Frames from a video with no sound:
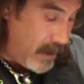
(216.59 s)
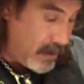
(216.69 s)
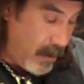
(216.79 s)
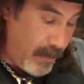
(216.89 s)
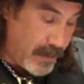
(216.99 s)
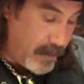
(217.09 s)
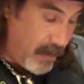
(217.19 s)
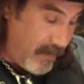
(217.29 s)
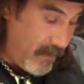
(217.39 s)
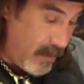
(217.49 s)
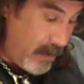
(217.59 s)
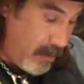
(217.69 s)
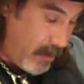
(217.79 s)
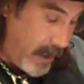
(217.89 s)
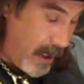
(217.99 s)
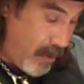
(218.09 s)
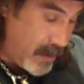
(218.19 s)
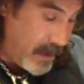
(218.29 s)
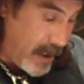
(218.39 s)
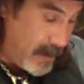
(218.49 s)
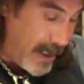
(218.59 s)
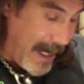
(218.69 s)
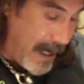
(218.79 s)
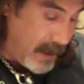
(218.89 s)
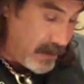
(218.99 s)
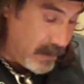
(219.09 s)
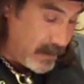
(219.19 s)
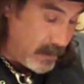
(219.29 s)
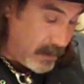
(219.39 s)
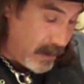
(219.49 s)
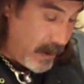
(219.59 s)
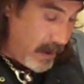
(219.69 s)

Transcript: It's almost over, only hours now to ashes.